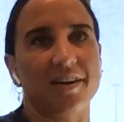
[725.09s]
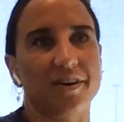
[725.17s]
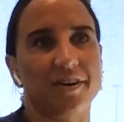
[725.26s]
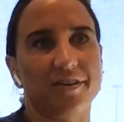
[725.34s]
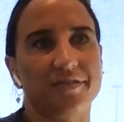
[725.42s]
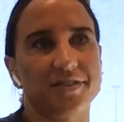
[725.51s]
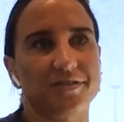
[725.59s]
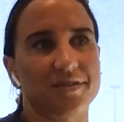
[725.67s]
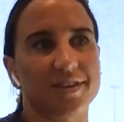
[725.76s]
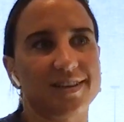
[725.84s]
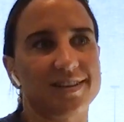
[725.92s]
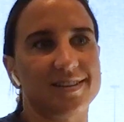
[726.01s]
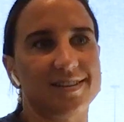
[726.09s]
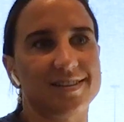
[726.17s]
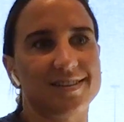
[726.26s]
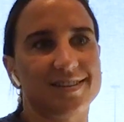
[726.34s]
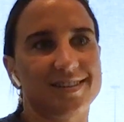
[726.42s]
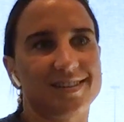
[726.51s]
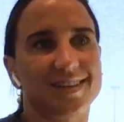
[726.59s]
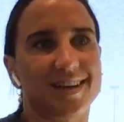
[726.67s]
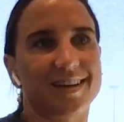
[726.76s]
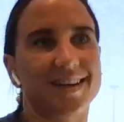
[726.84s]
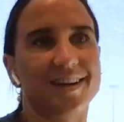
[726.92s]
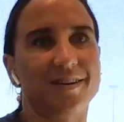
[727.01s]
I don't know if it's really
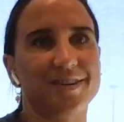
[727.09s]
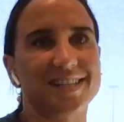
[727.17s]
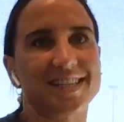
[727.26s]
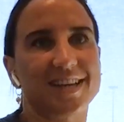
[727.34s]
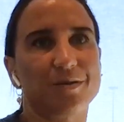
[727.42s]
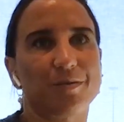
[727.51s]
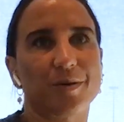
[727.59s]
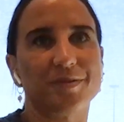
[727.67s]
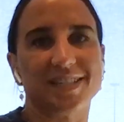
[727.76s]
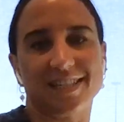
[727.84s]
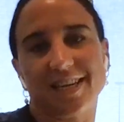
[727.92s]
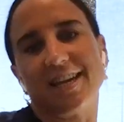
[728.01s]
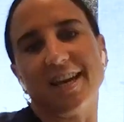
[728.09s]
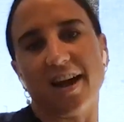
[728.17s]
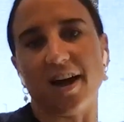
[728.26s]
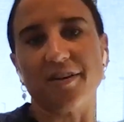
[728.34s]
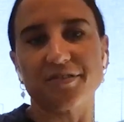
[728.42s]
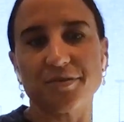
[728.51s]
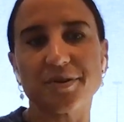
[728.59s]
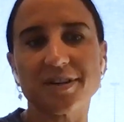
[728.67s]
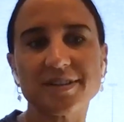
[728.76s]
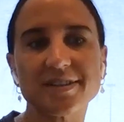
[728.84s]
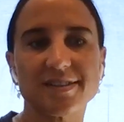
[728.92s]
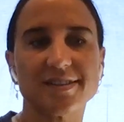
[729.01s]
sunk in. I always said it will probably sink in
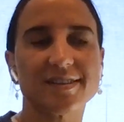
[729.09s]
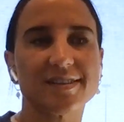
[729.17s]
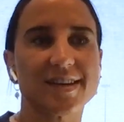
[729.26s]
afterwards.